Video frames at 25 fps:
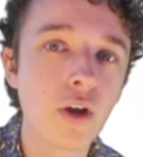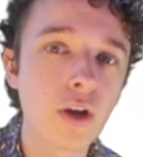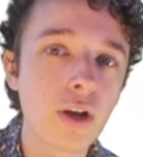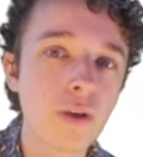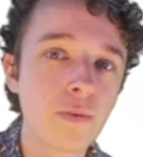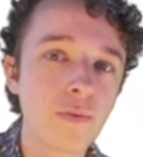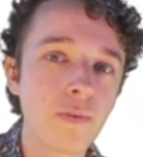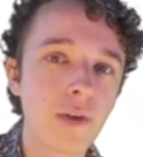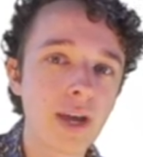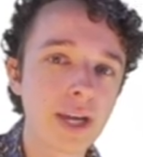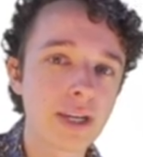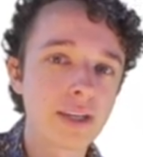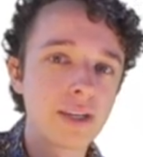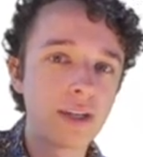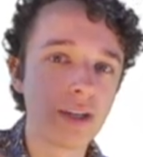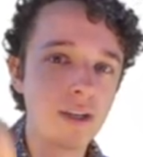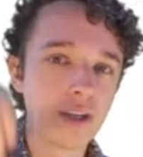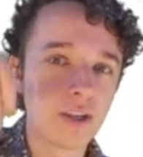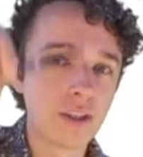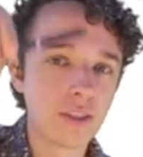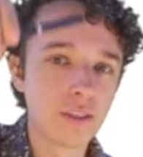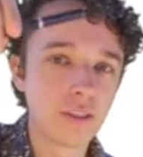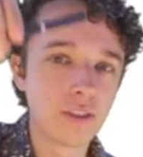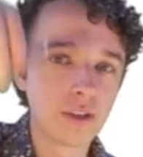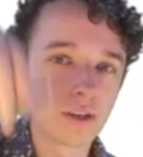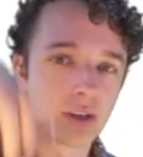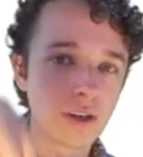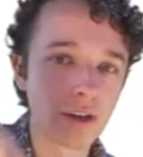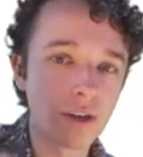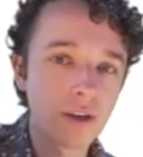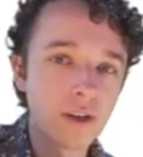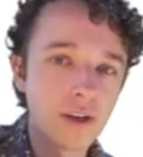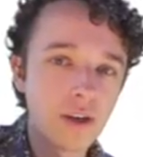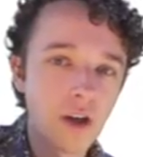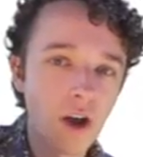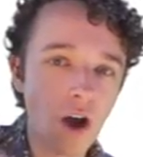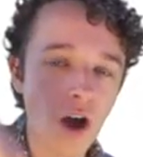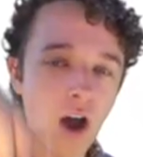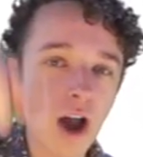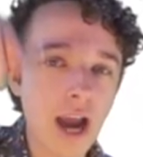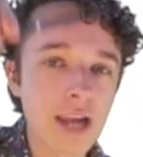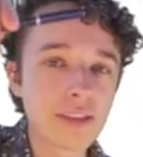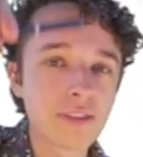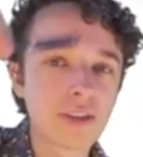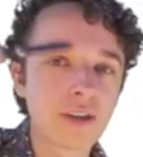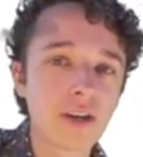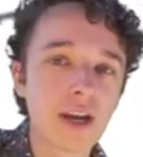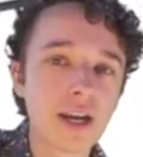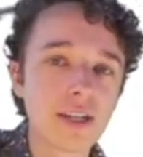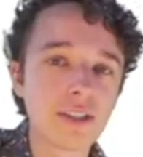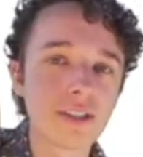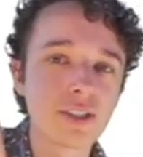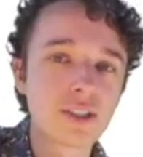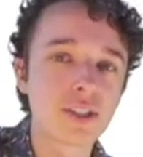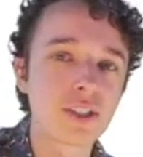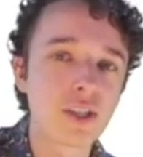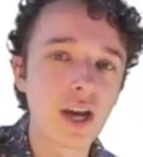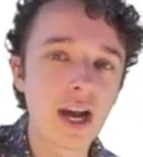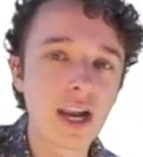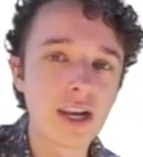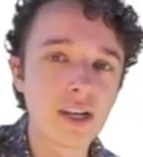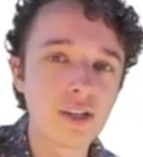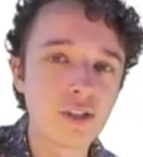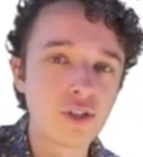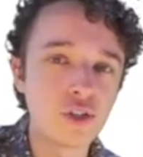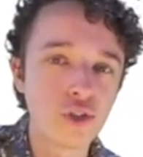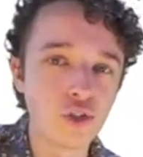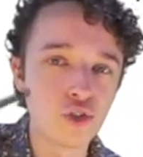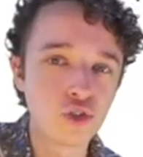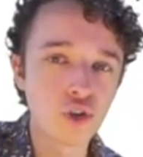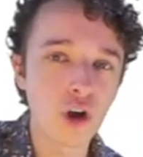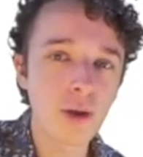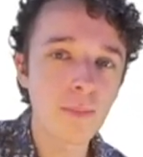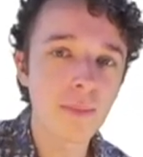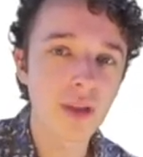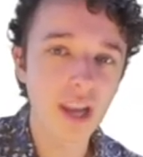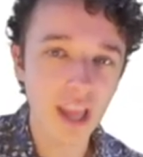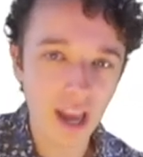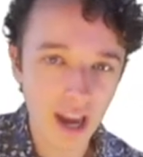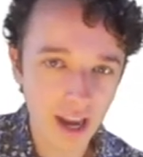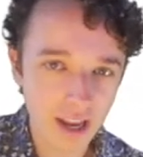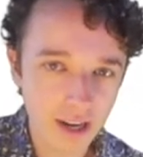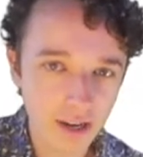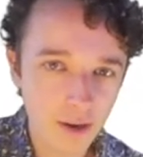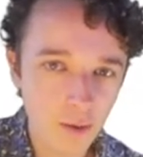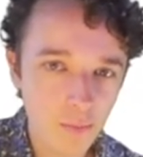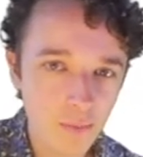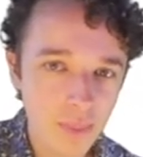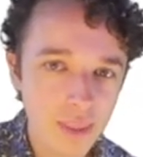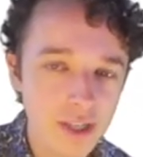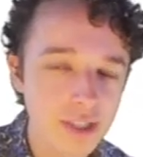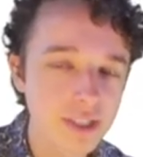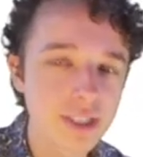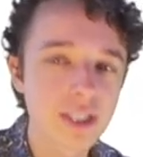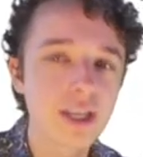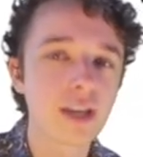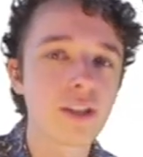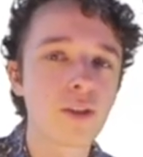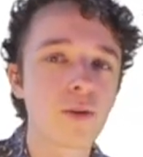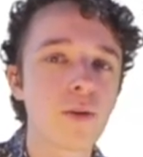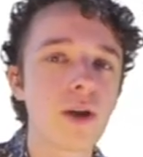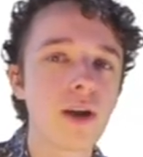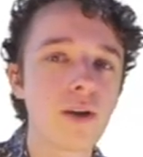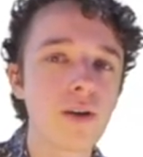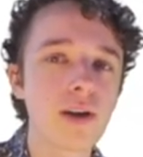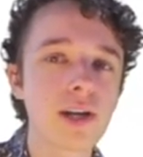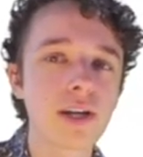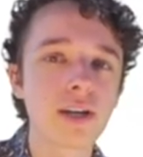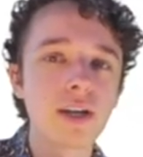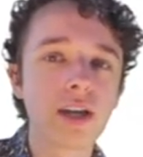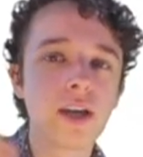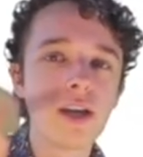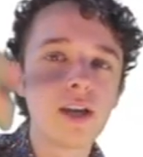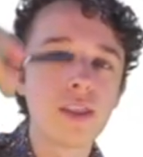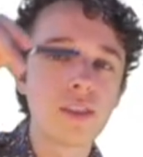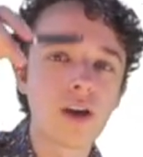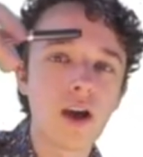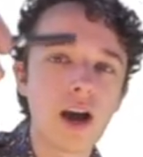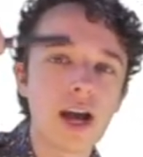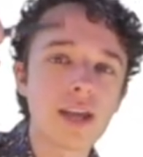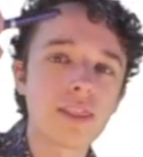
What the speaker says: not affect the height that I decided to drop it at. It's the other way around. The